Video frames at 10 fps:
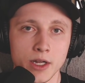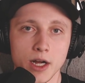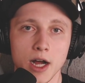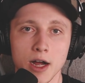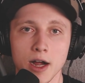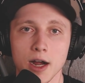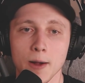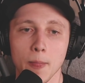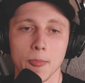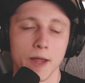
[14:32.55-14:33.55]
I
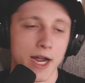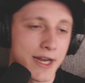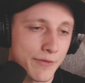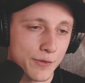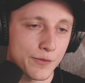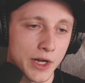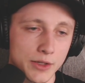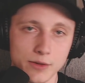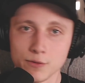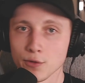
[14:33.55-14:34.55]
never felt
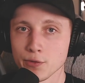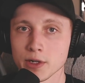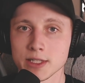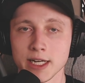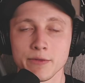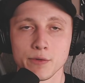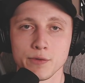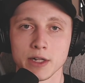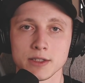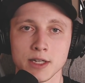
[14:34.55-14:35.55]
fulfilled. I never
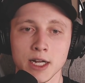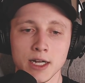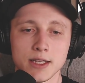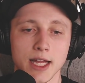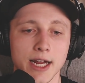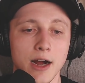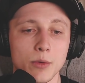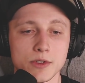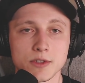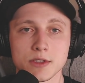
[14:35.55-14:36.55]
felt like I
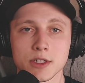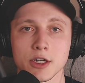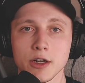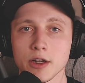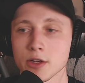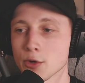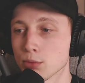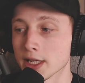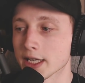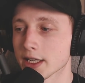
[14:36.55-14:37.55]
was
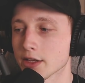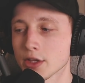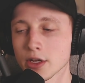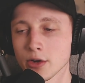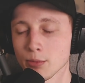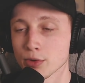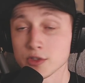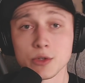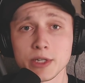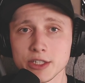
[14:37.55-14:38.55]
completing anything or
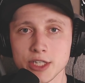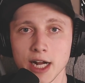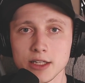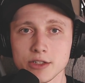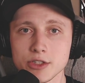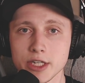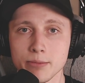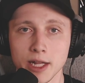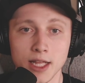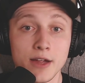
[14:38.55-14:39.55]
pursuing a challenge in
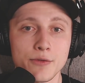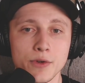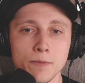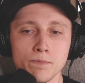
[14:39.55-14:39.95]
my life.